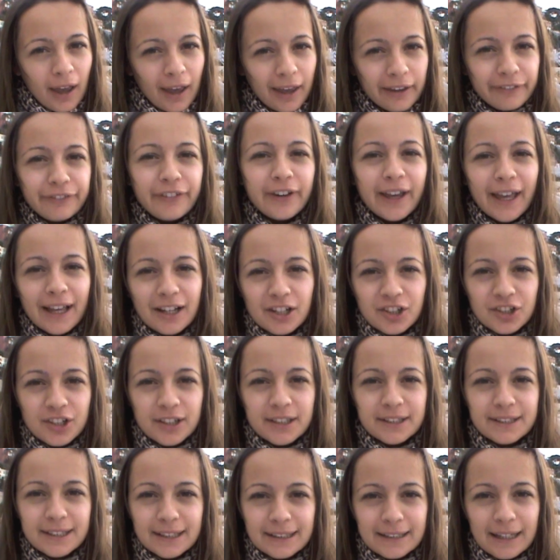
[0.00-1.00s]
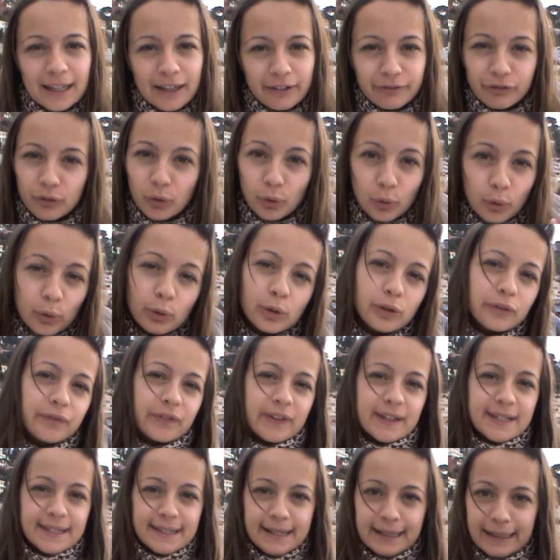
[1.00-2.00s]
if I actually did have all of
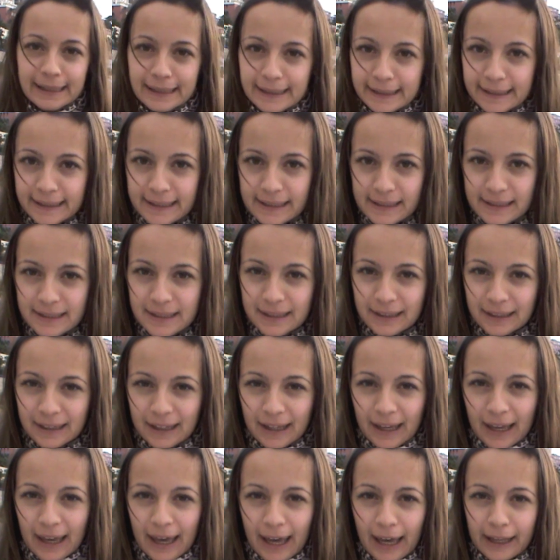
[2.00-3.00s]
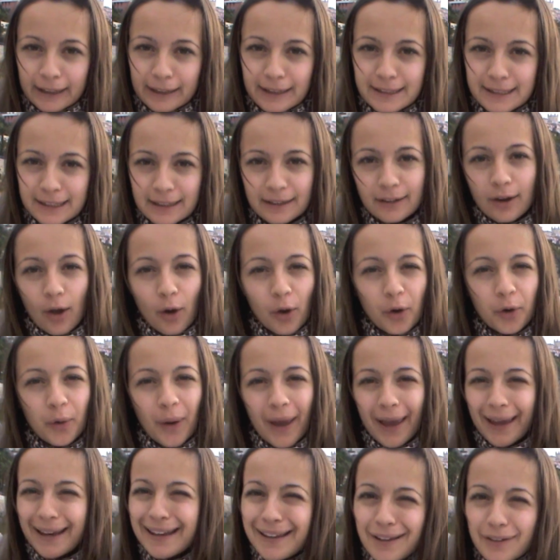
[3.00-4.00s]
this cleared and I didn't owe
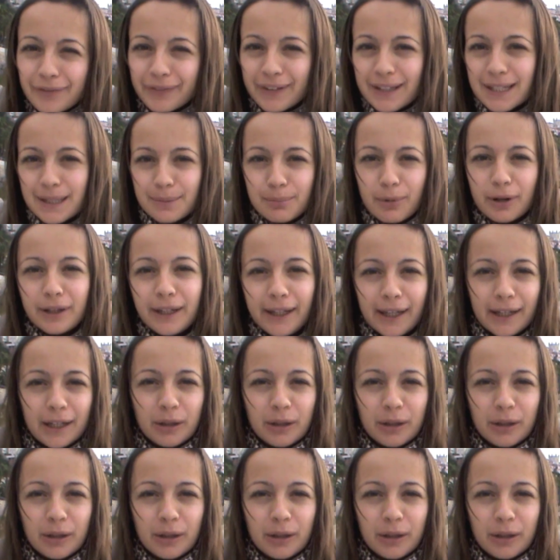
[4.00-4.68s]
any of this money